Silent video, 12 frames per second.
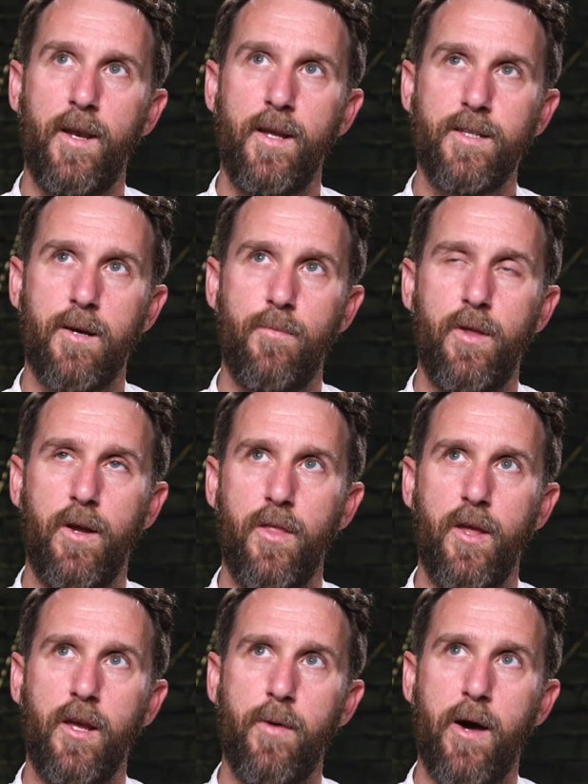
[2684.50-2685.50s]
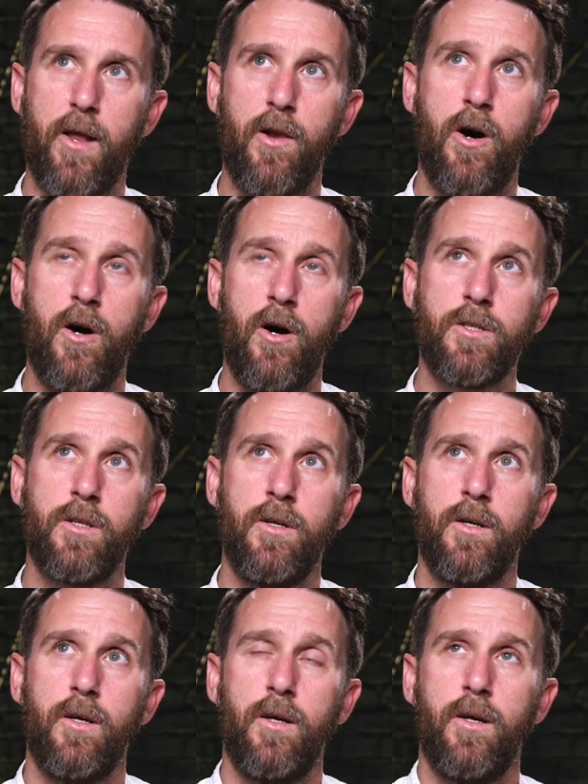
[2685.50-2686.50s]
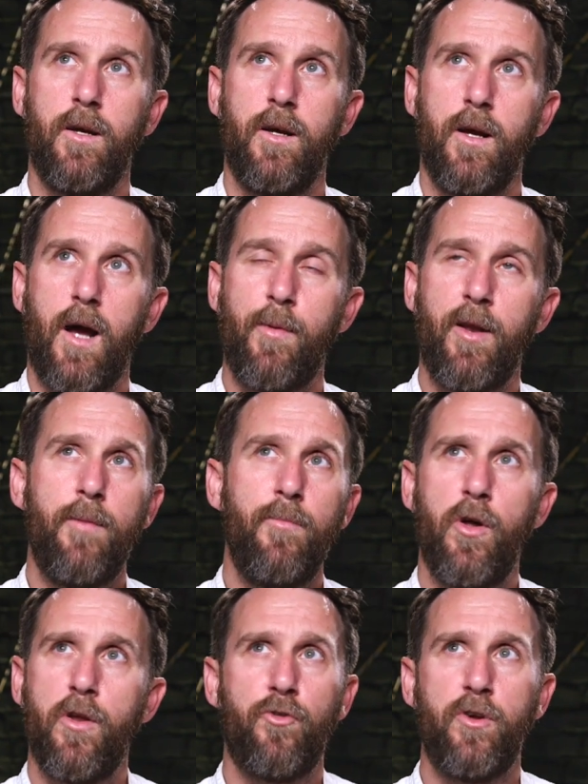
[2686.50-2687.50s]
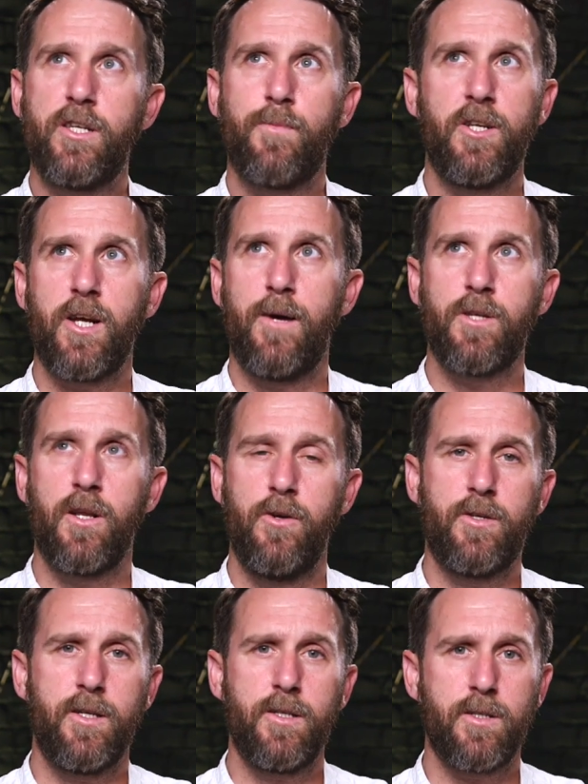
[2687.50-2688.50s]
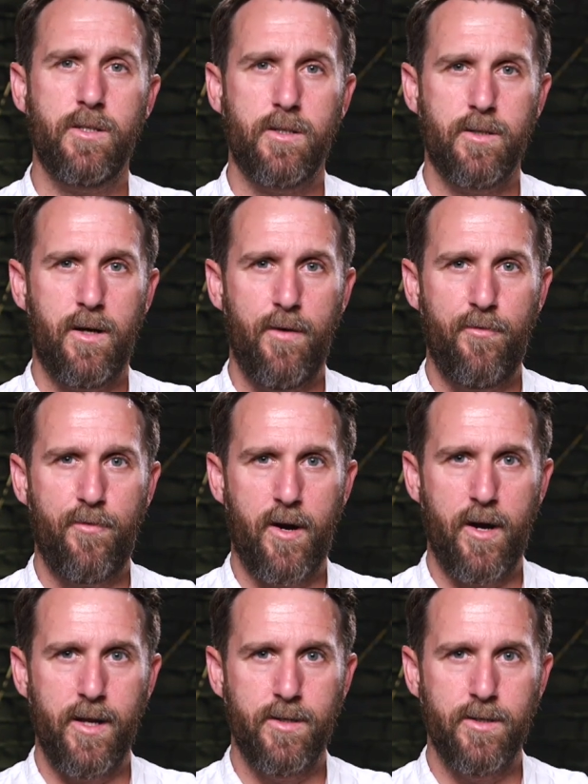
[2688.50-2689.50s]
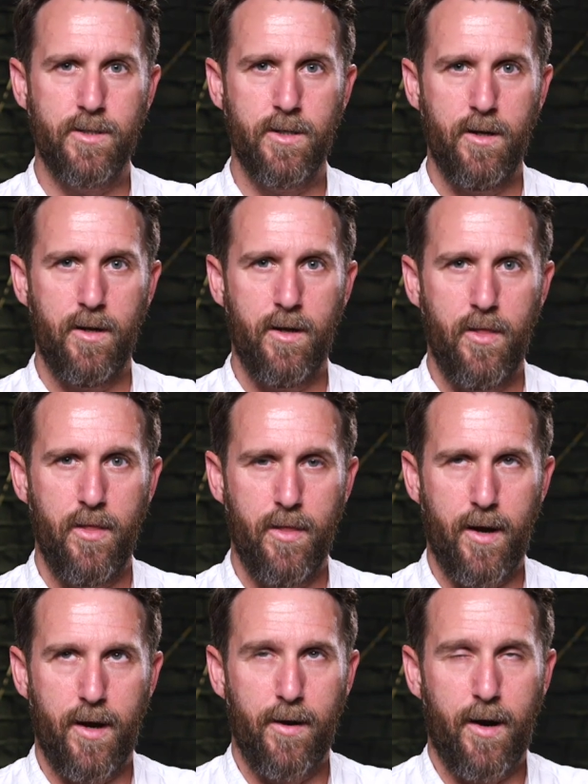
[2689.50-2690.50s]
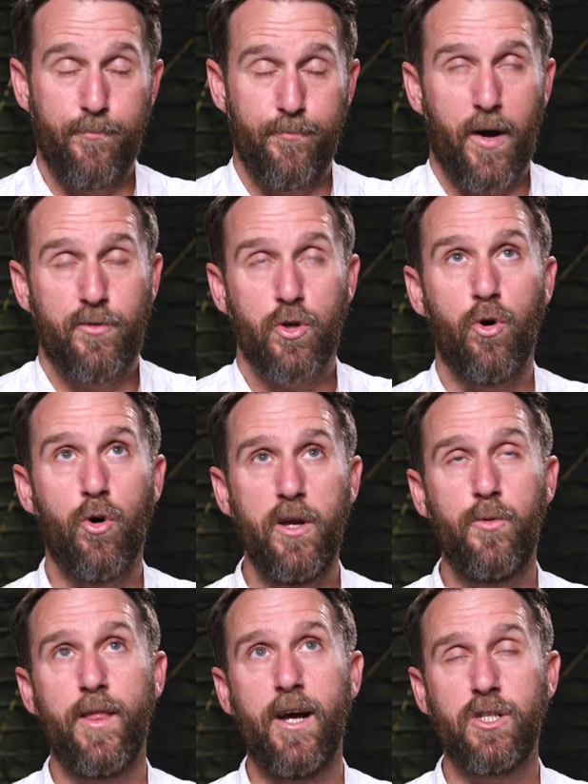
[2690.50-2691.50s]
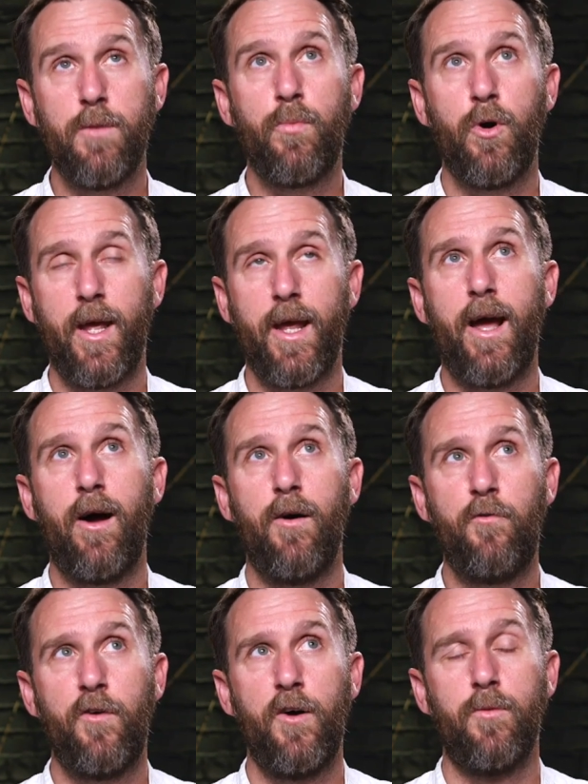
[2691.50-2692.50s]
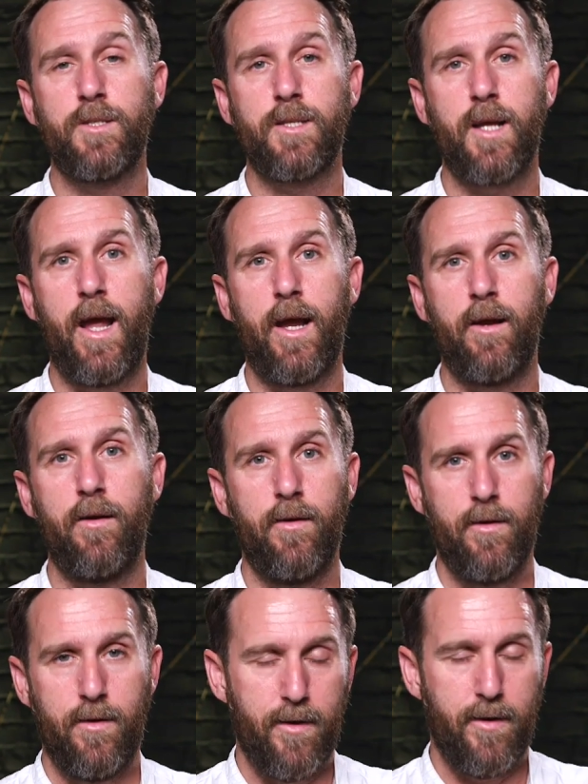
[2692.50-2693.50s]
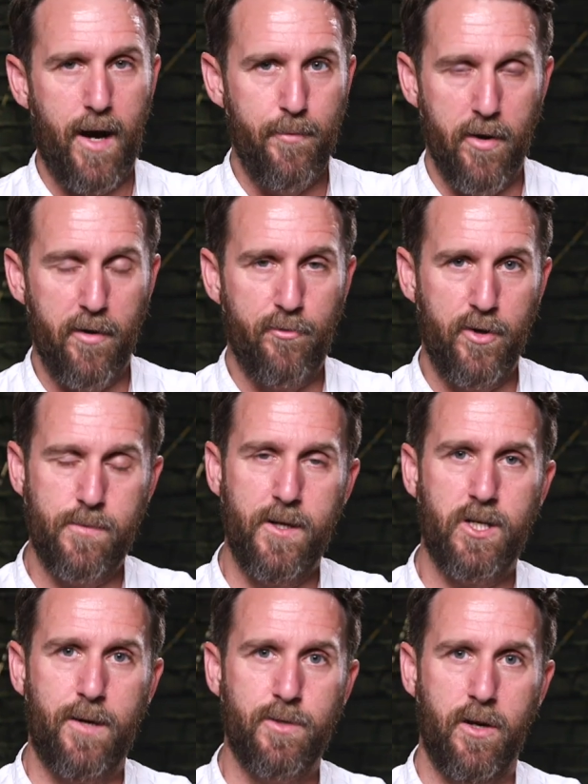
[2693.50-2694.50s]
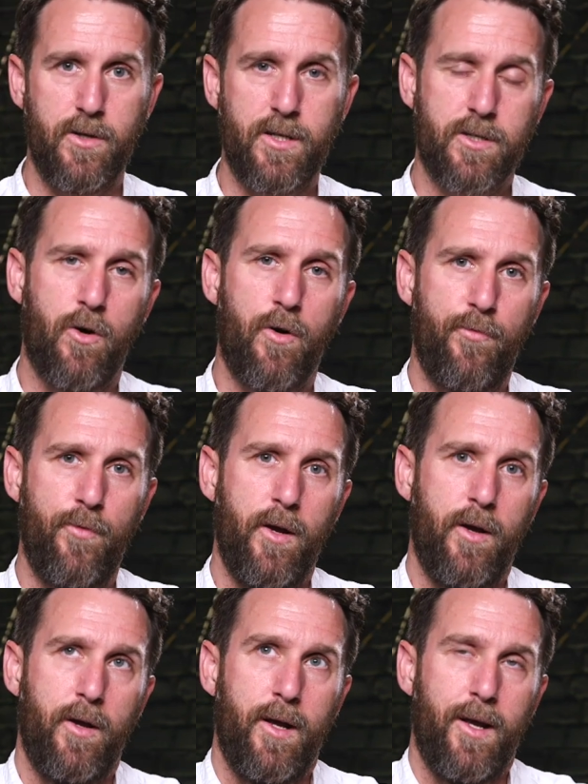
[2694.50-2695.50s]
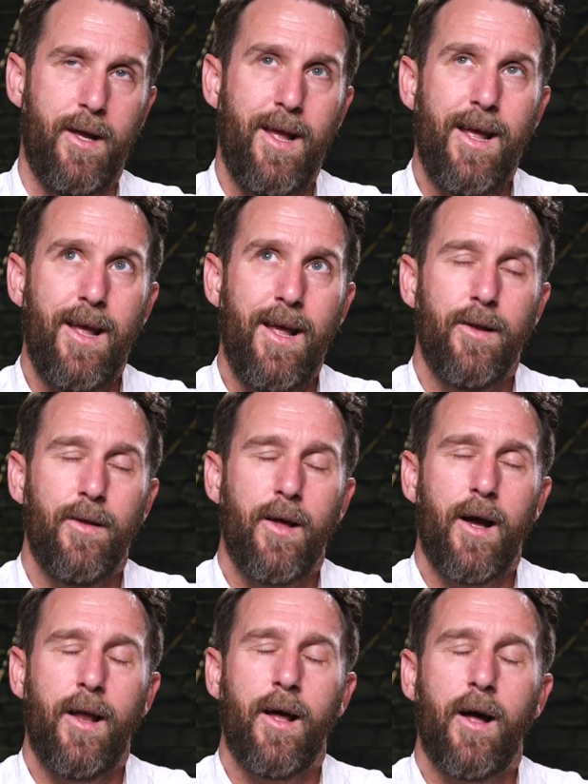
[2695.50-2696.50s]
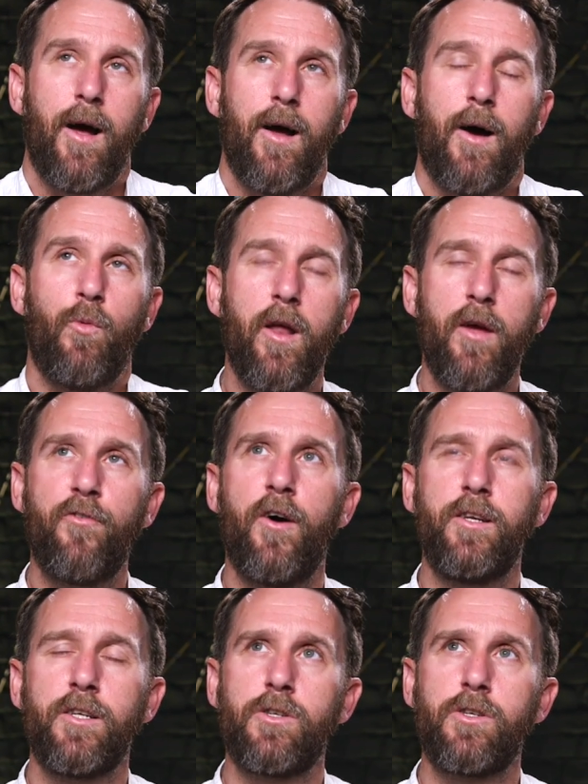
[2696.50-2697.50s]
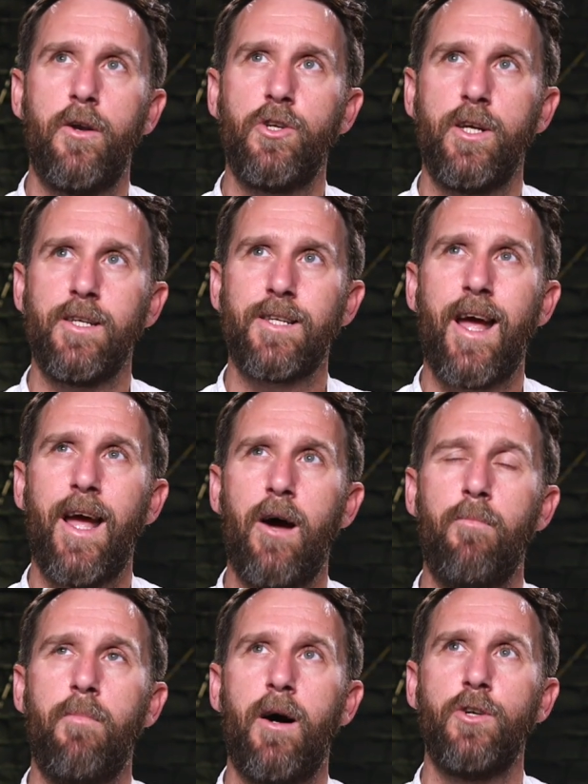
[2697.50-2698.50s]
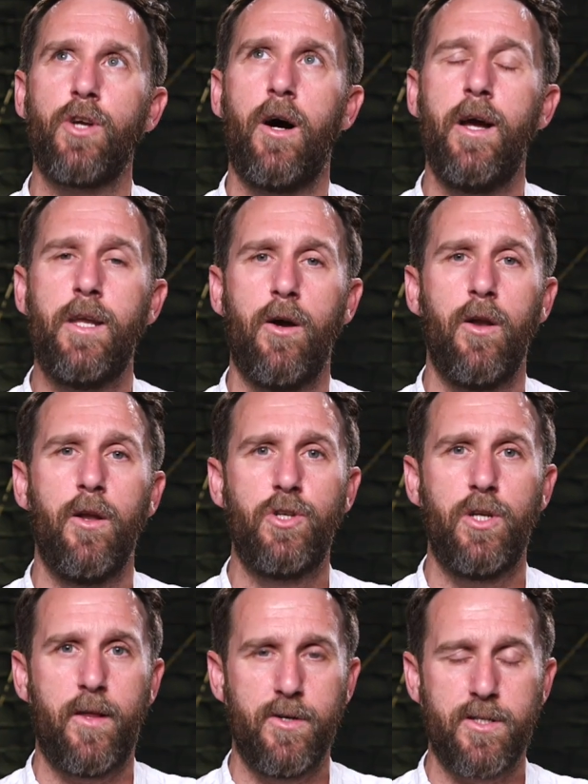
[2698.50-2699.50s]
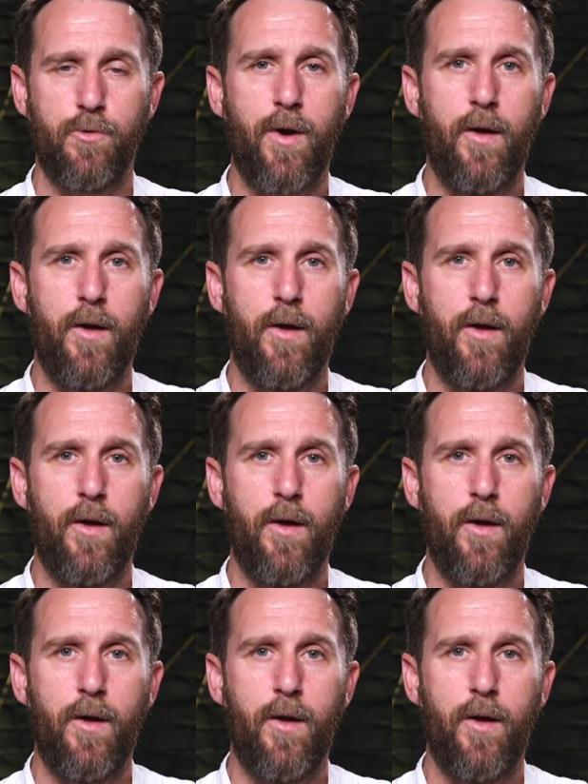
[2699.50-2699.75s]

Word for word: and it's something I think about a lot. I mean, I'm not a free speech absolutist. I find I, have I've toyed with actually putting out a film saying I'm not a free speech absolutist. Or uh, what I find astonishing is how much ideology there is